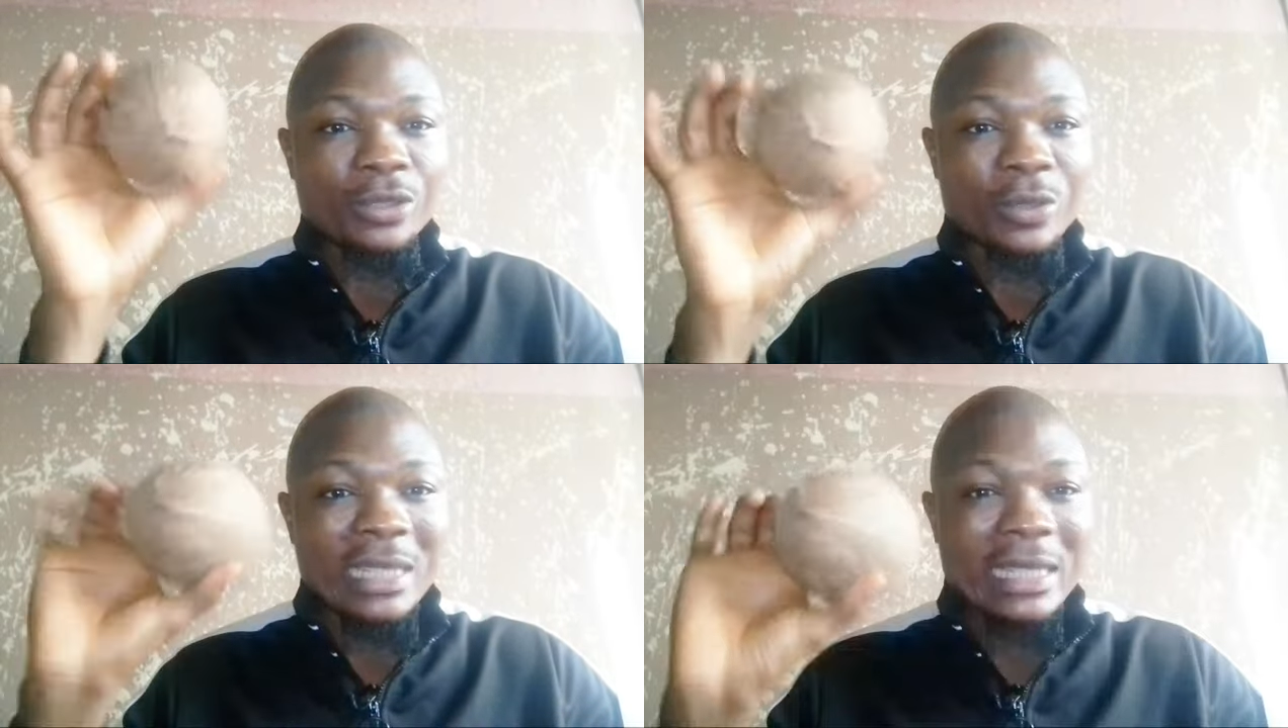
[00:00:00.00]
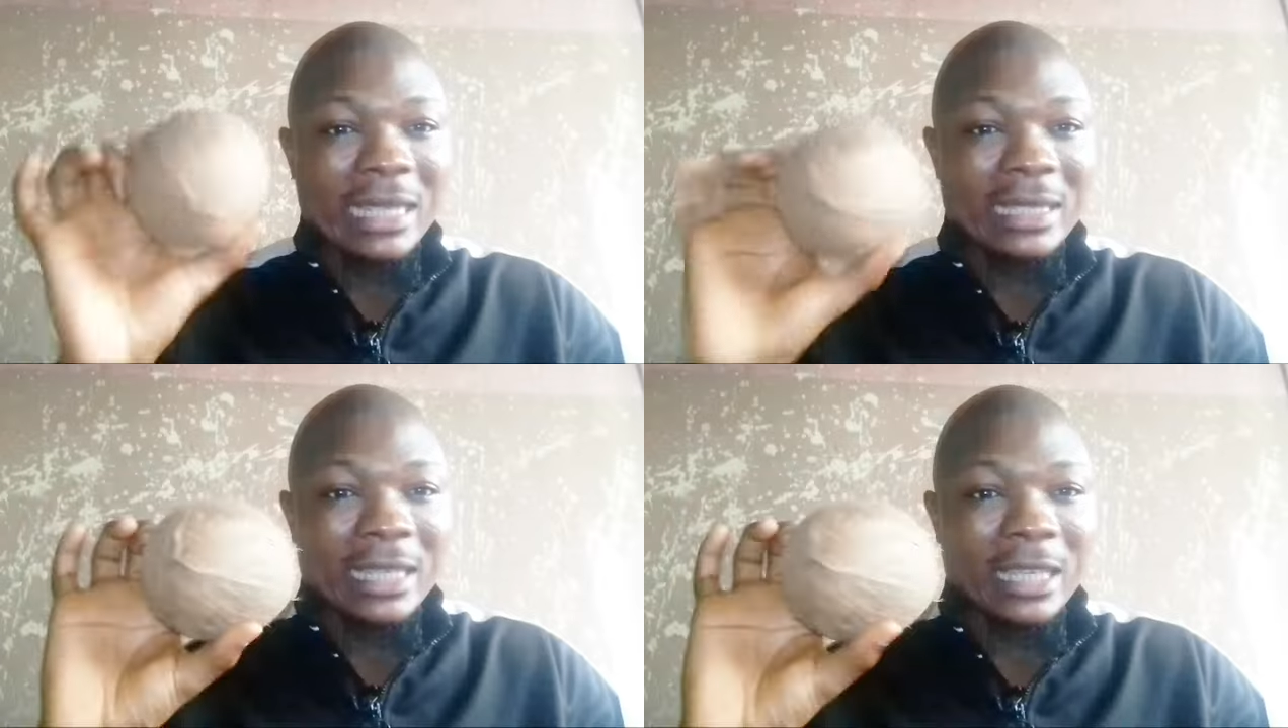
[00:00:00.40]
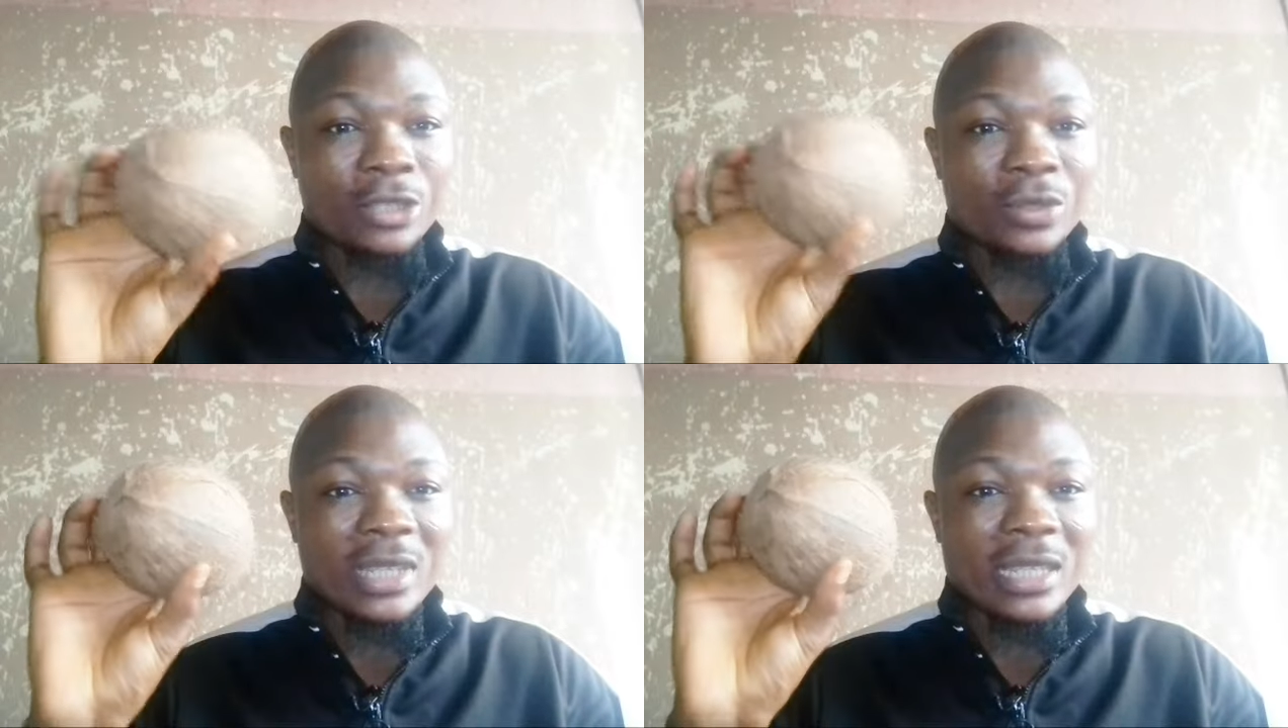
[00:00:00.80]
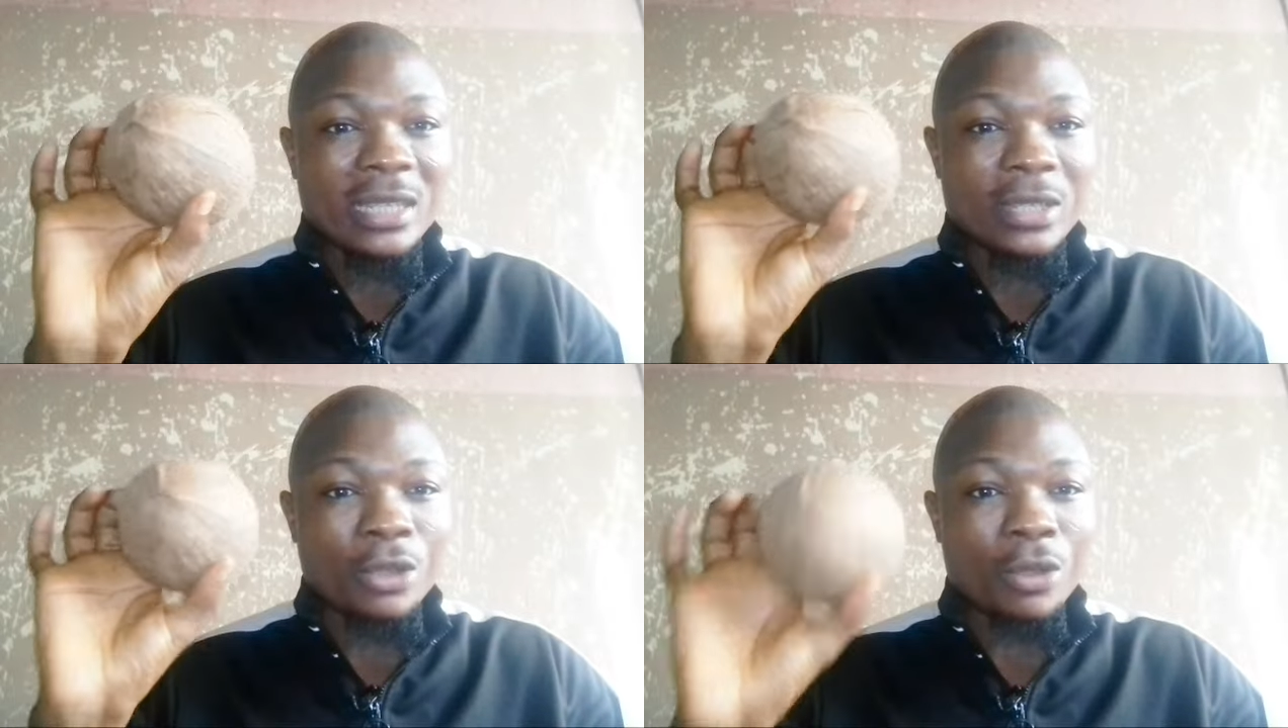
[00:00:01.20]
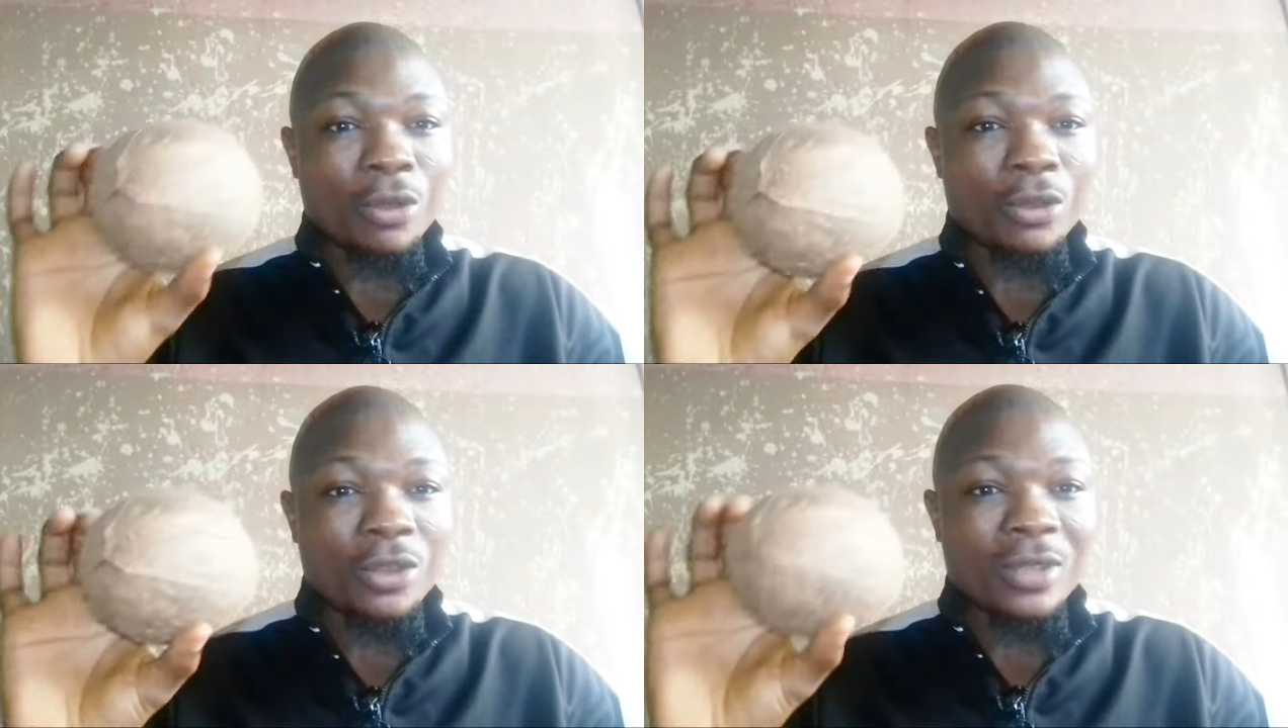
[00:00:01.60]
to get into this
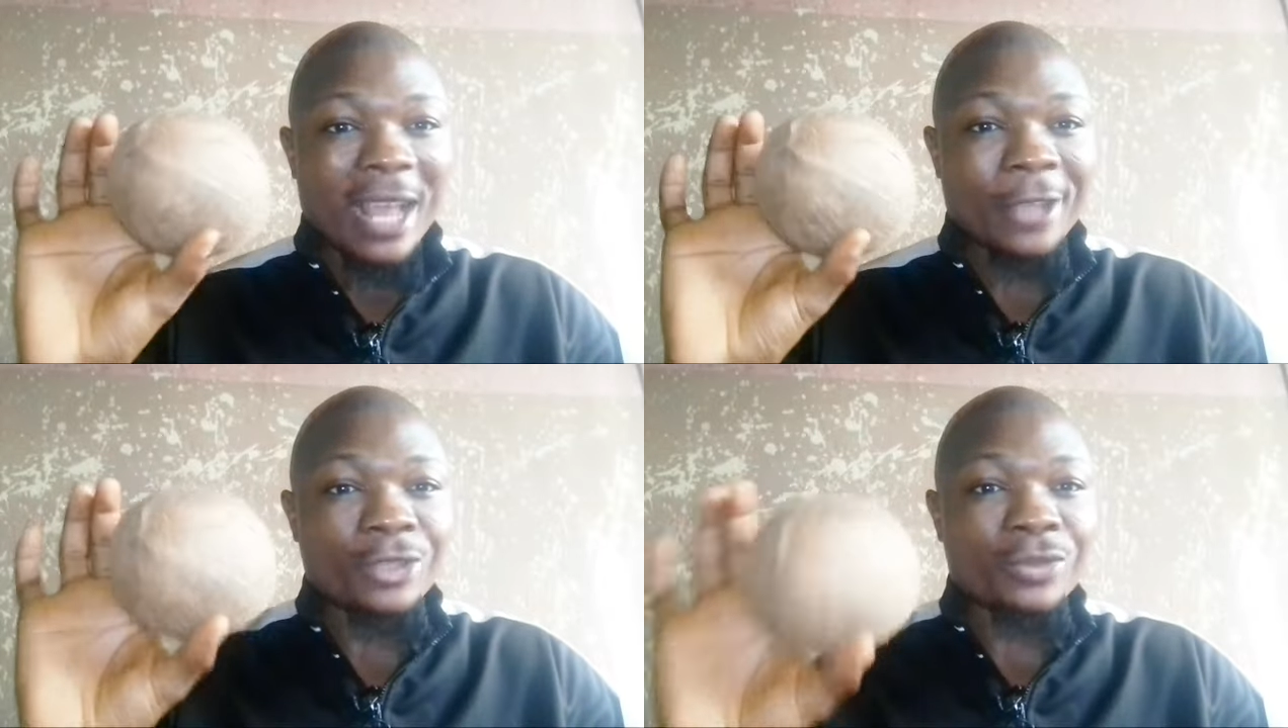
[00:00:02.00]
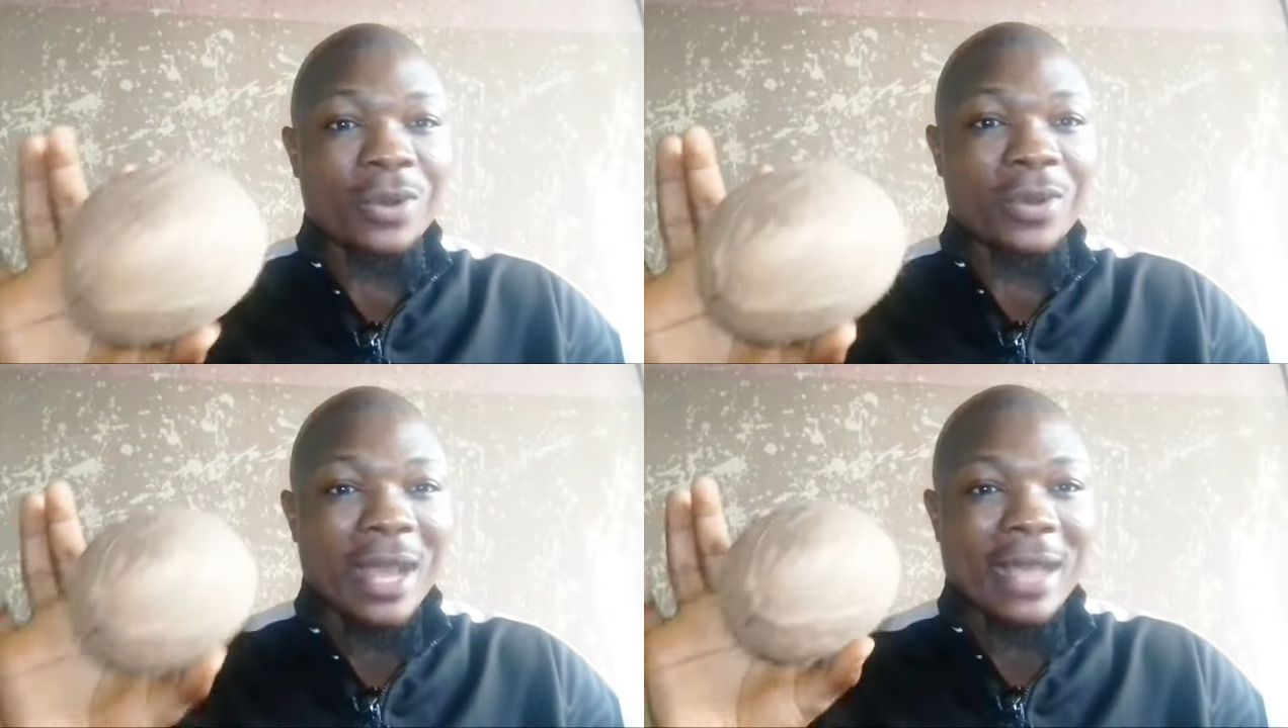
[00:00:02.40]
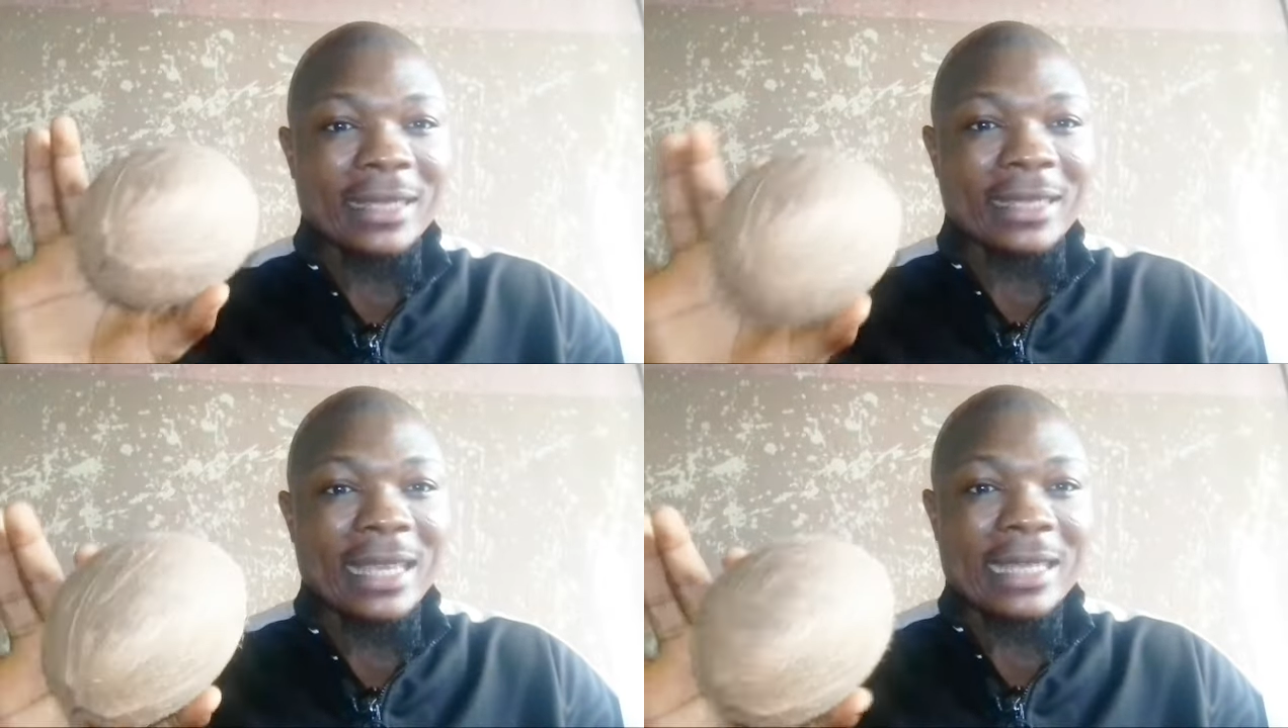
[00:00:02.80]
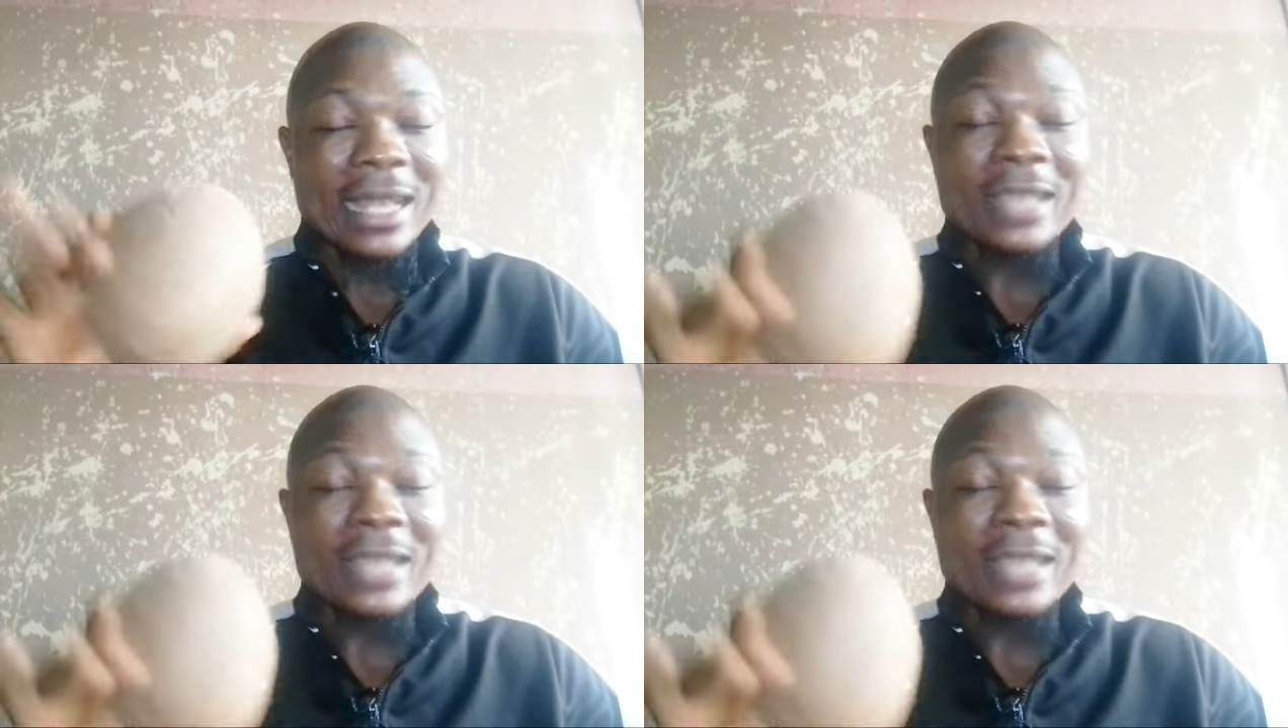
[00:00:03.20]
coconut as strong as it is?